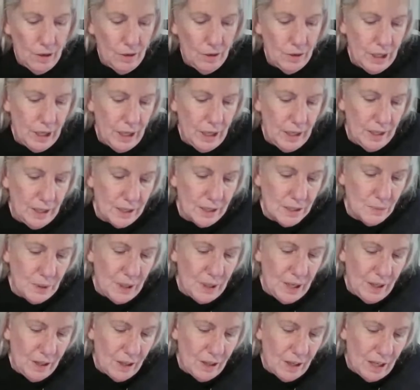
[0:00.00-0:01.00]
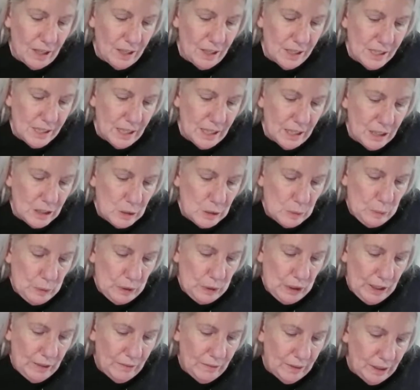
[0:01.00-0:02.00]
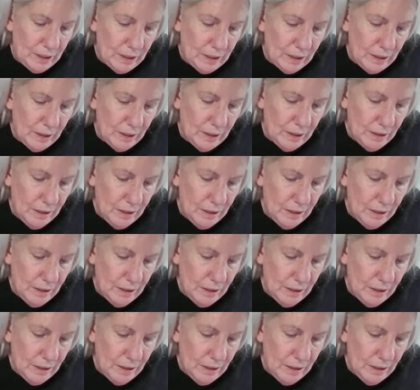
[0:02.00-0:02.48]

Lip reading: Okay, that's what I thought. You set it to private.